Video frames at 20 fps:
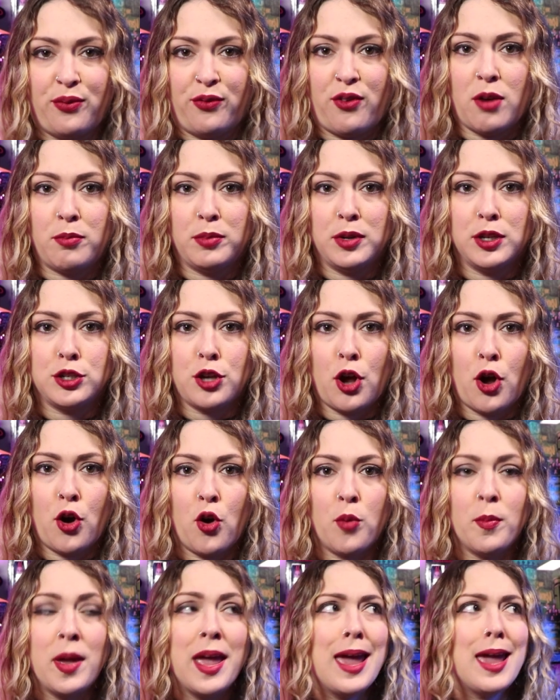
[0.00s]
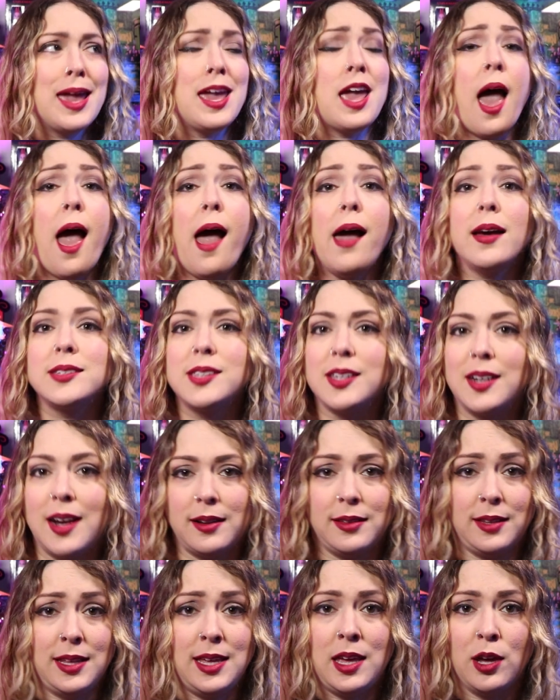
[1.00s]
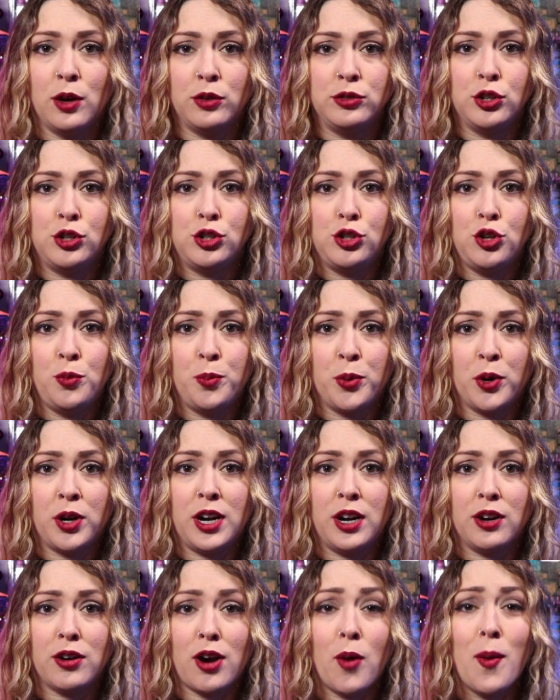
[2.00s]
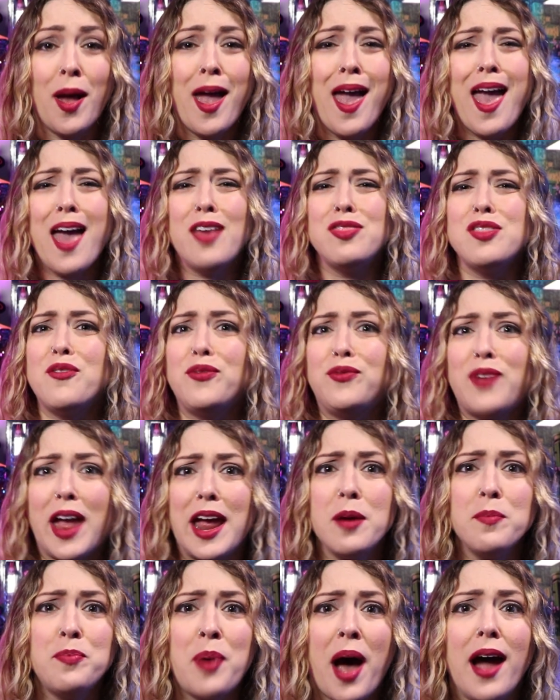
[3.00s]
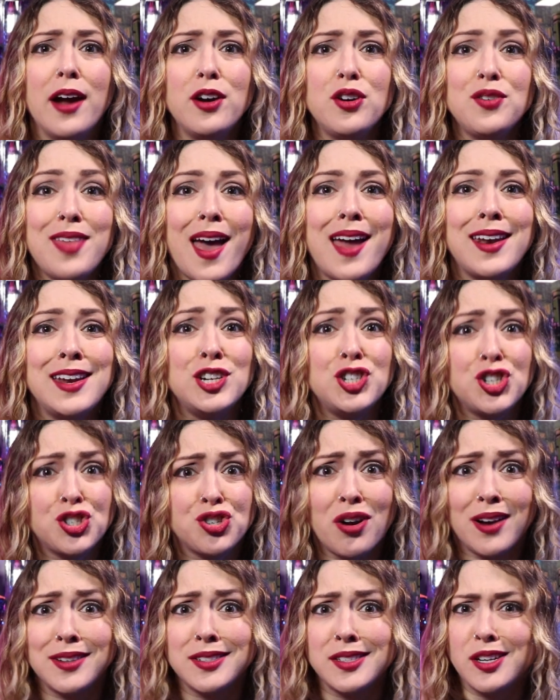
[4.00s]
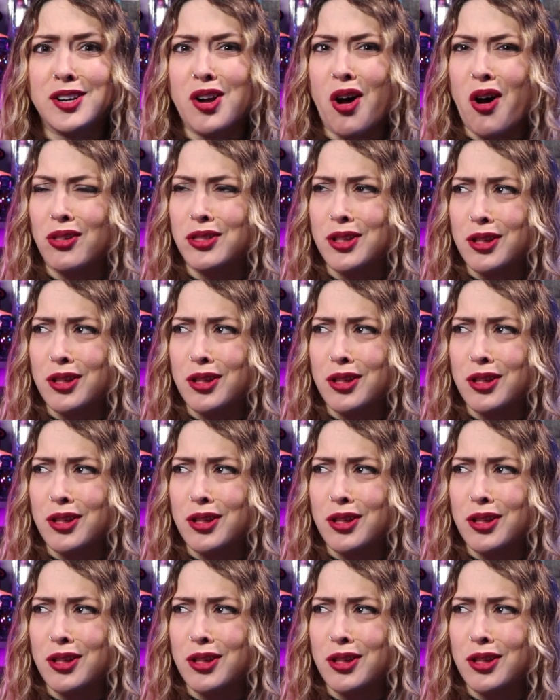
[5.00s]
from his home, he accidentally kills a superhero, and the vampire that he's trusted all